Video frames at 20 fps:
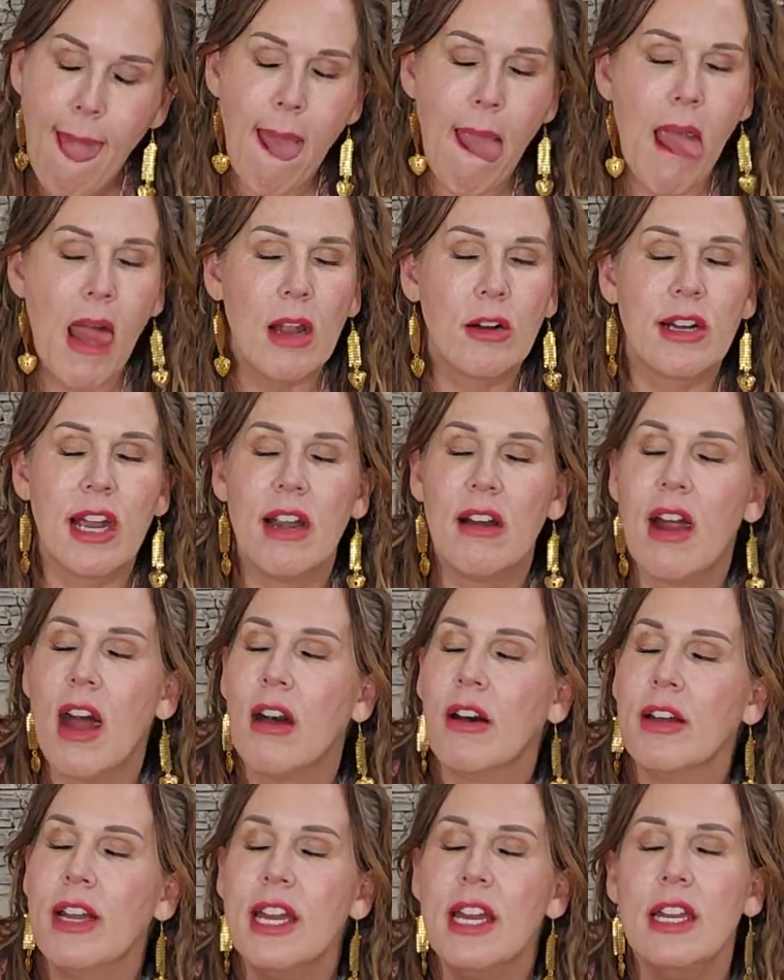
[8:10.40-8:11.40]
don't care
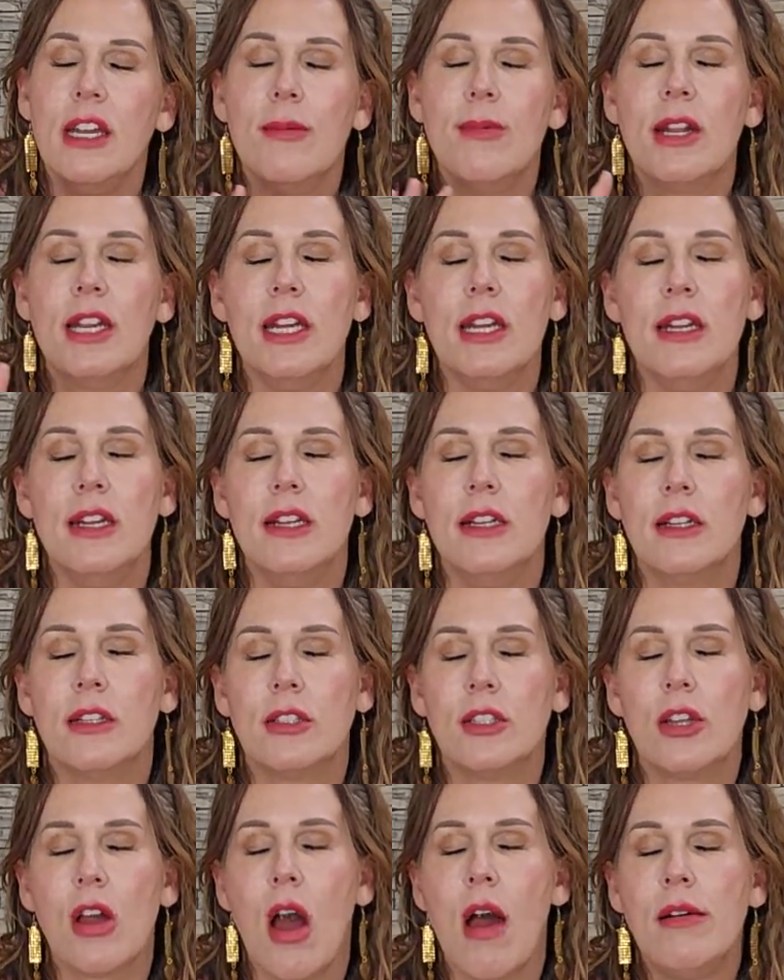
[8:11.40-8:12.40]
how anybody
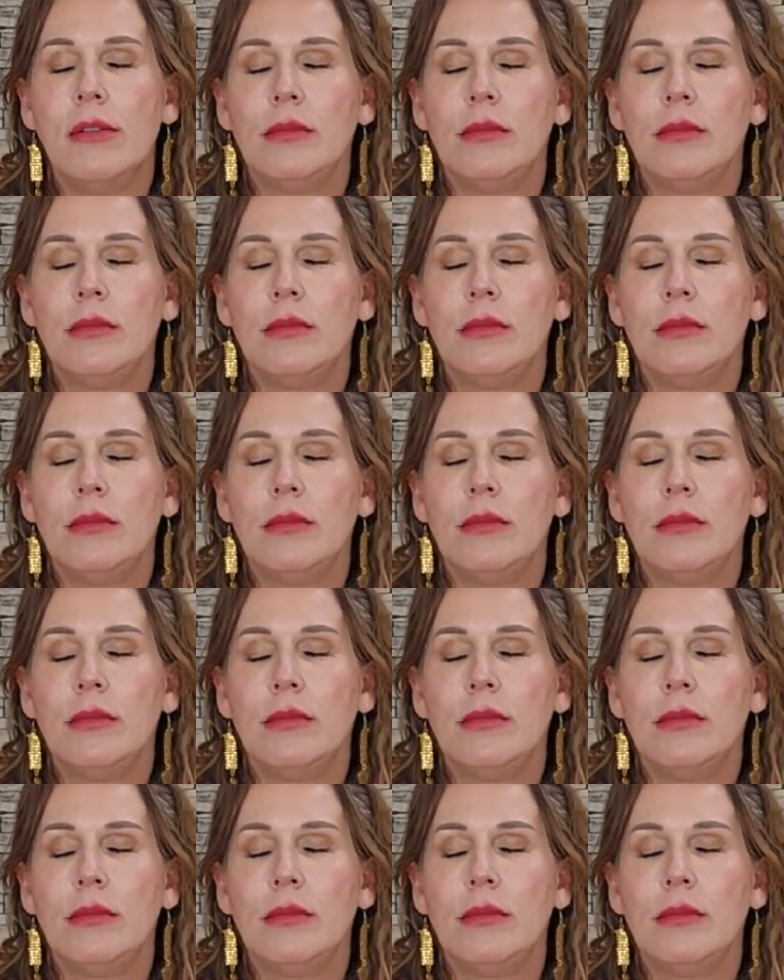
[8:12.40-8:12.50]
eats.